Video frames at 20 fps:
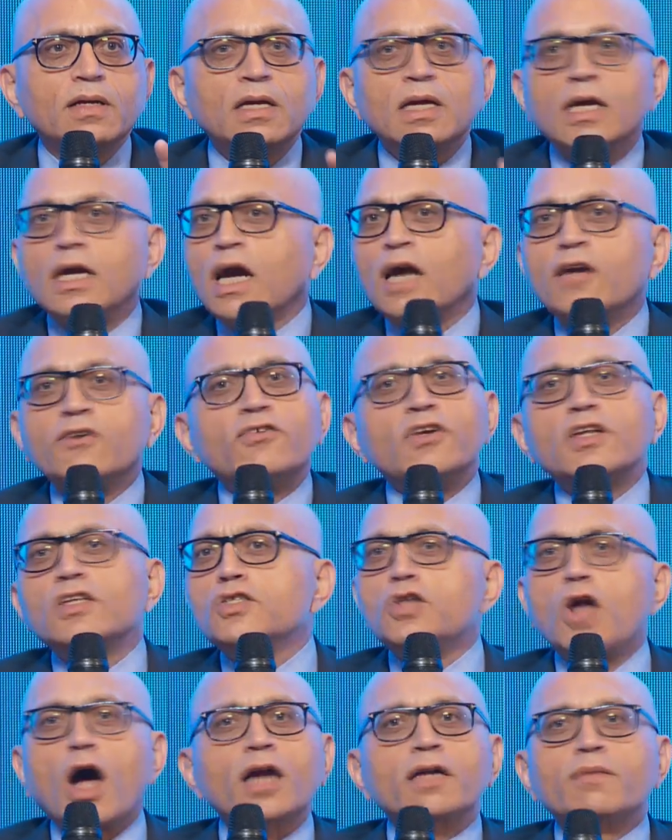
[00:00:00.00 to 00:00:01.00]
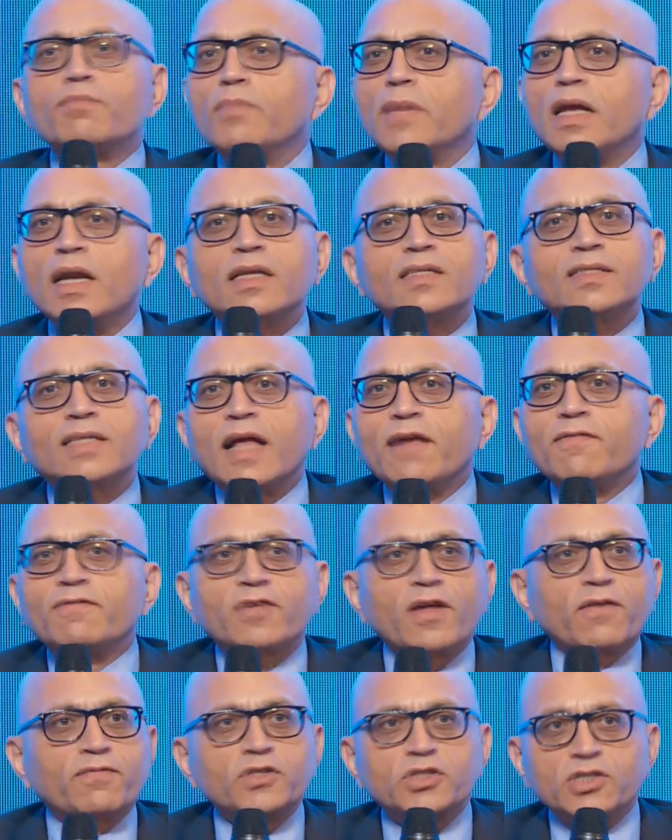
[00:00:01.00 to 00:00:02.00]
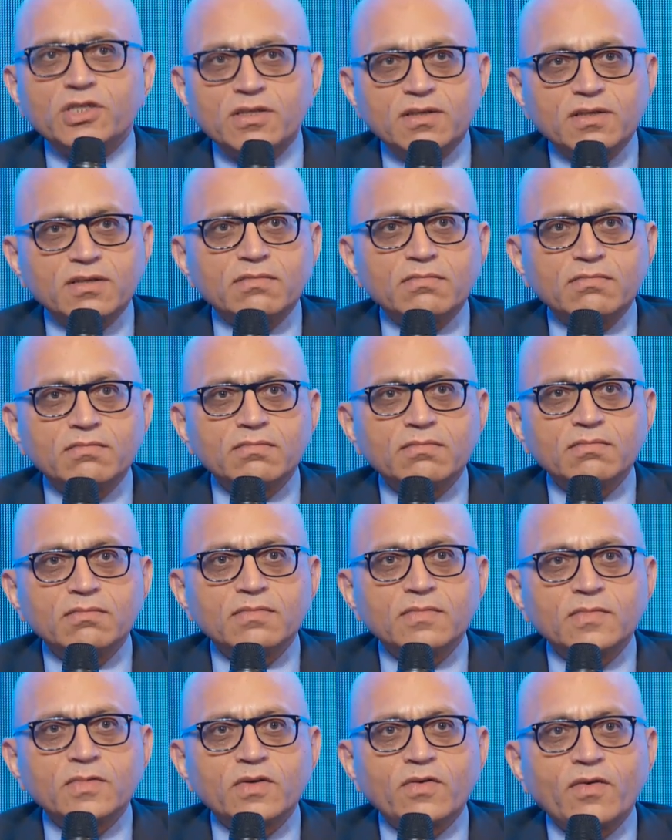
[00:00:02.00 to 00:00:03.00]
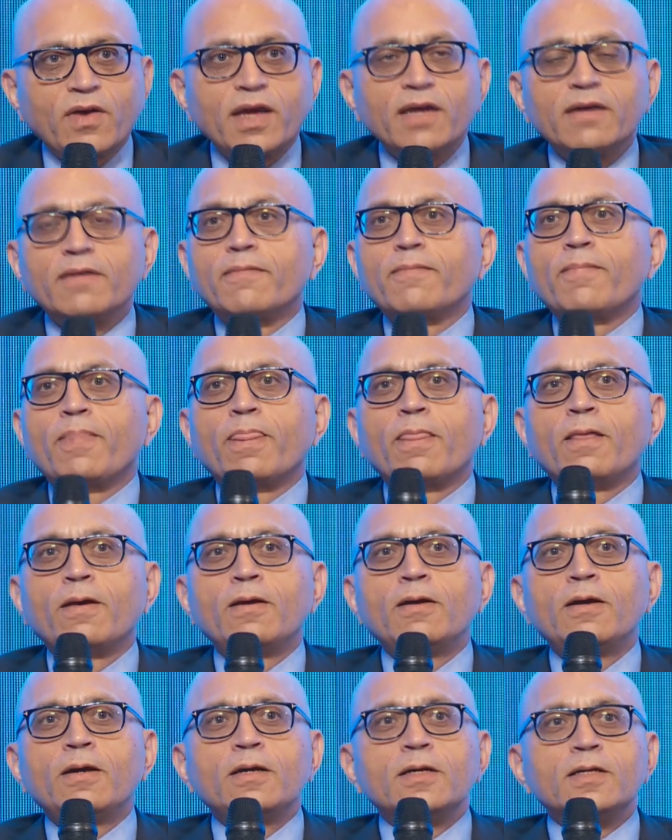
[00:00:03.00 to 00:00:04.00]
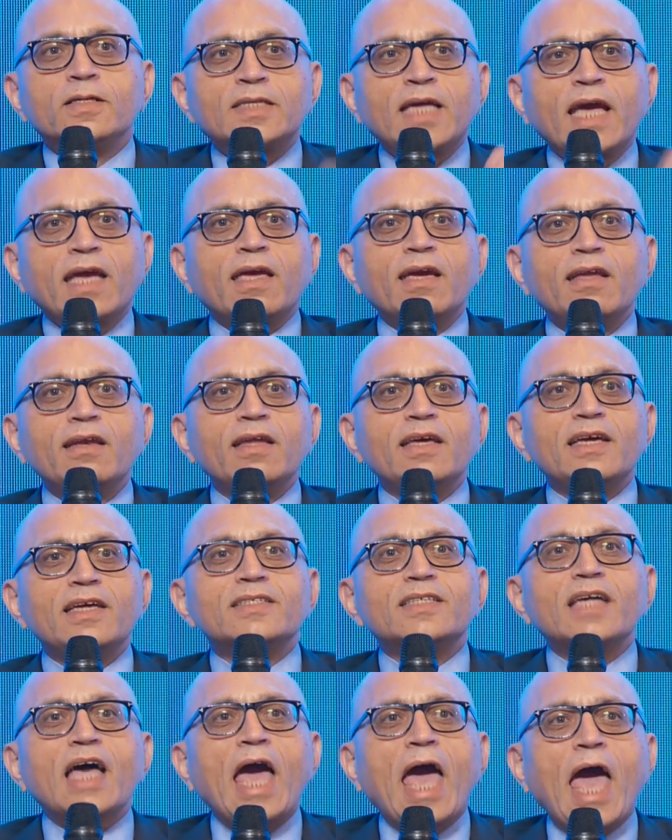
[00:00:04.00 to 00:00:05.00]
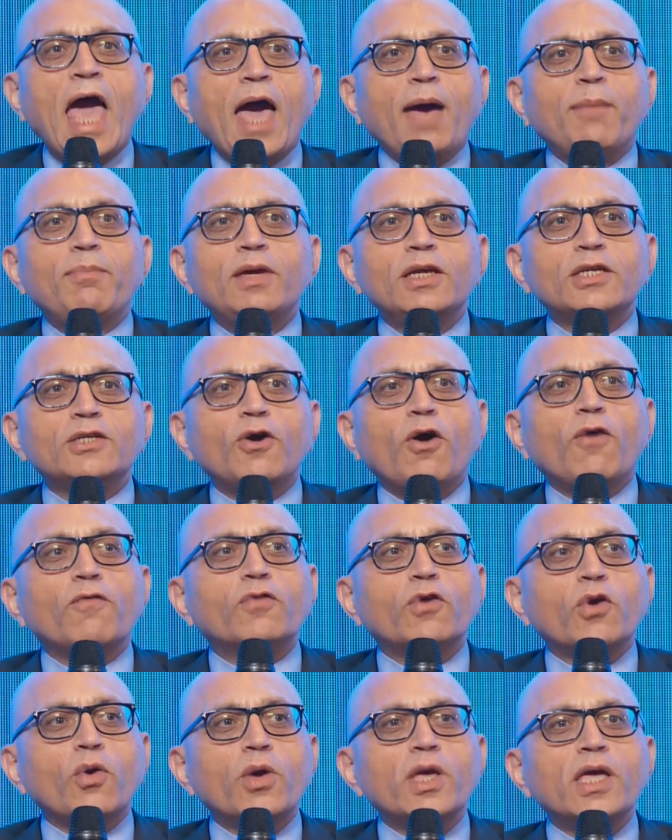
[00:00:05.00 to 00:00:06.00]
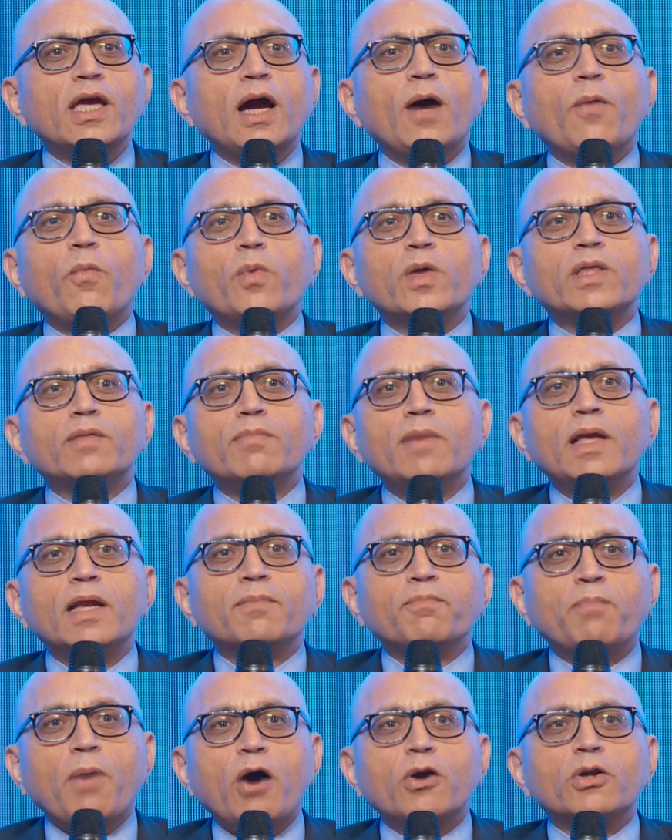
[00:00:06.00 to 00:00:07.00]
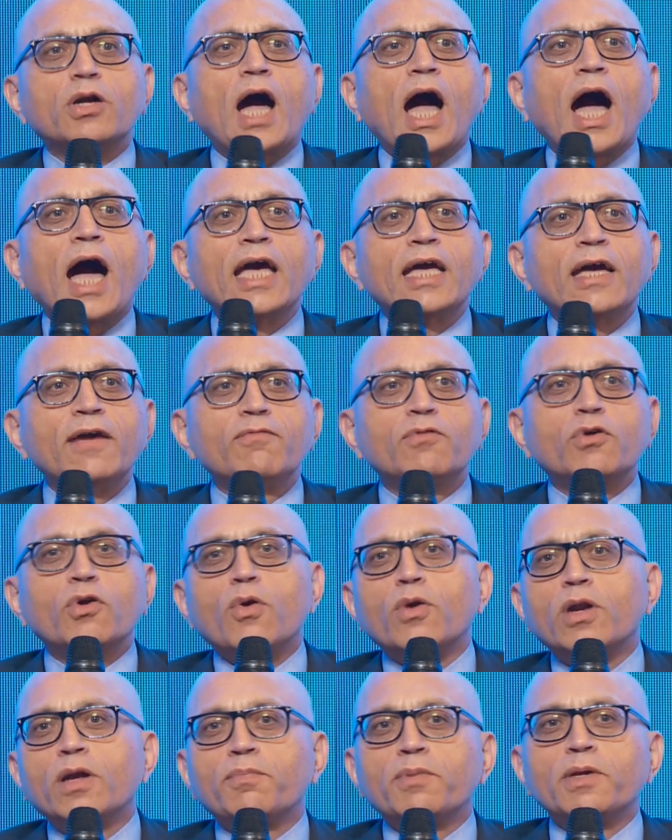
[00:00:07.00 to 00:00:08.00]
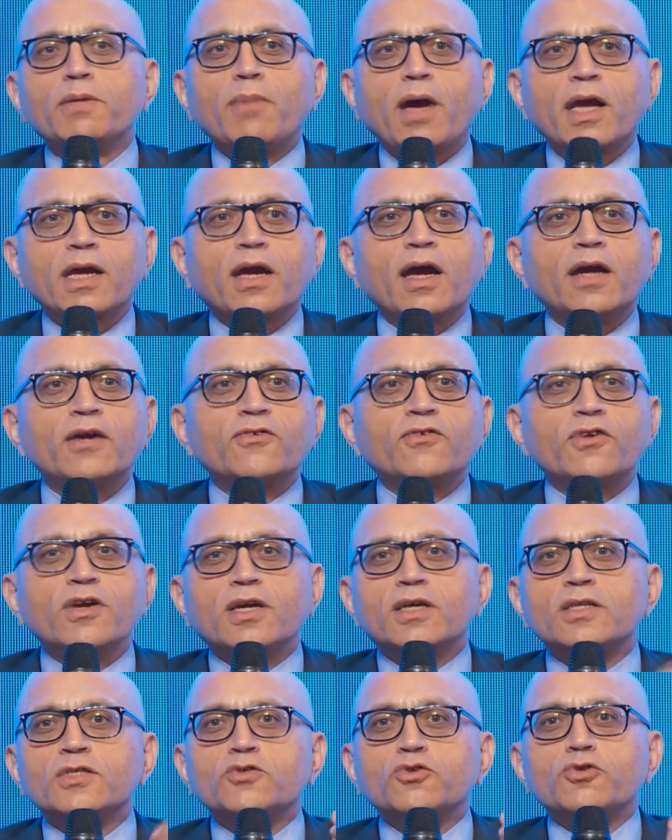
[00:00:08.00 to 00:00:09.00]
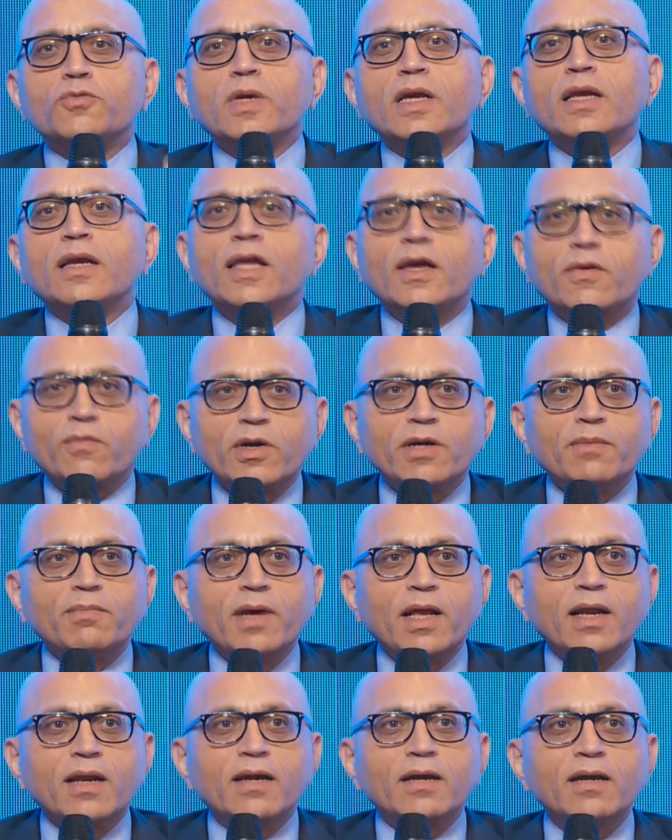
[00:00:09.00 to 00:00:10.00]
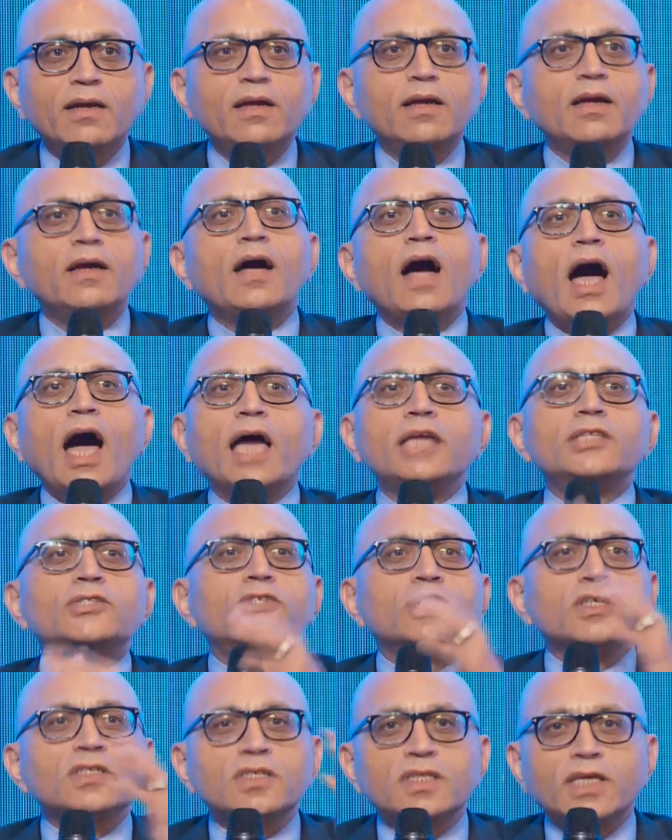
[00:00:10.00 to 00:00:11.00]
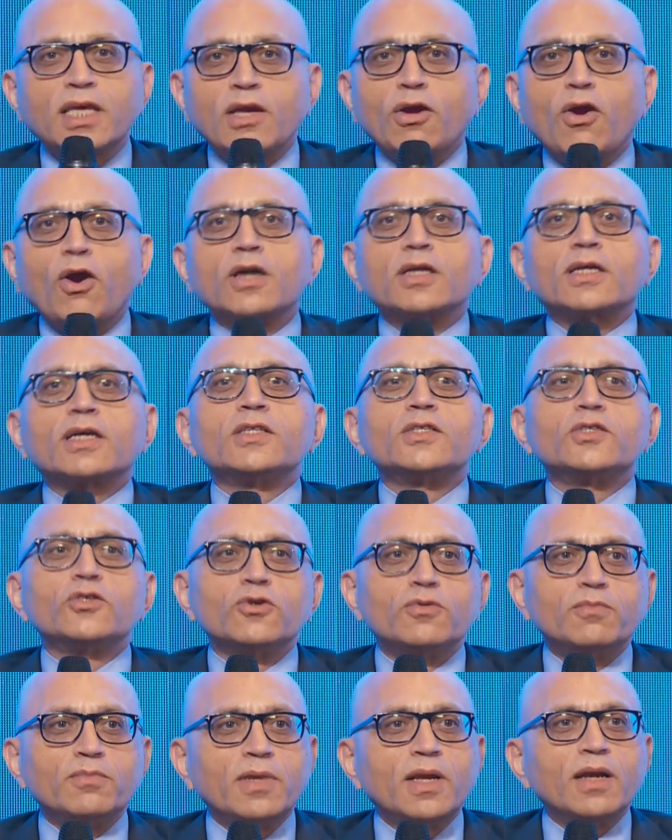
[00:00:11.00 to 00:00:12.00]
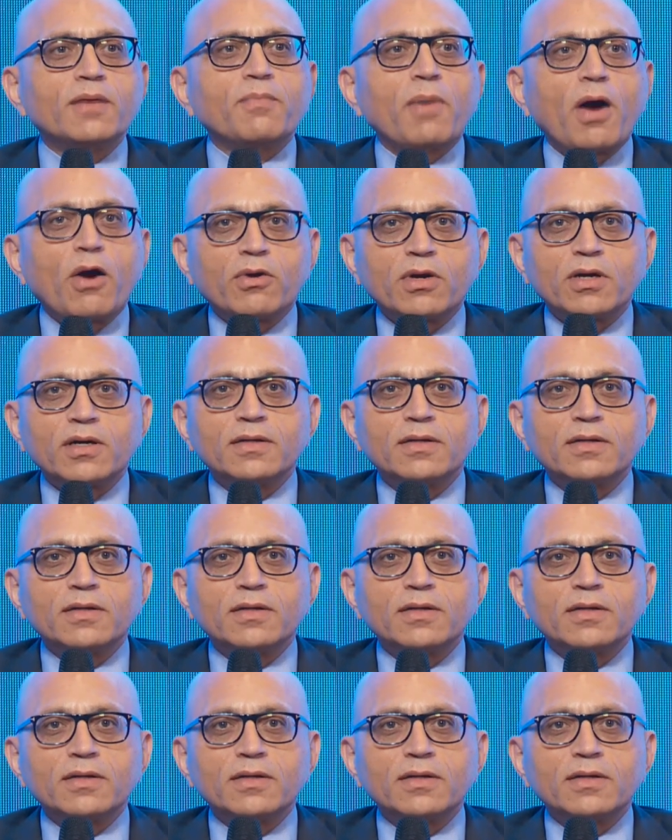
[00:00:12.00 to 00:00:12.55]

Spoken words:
Country is not milk self-sufficient, right? Second is a habit of growing up with milk powder. I have grown up in my country consuming liquid milk. I just cannot consume milk powder.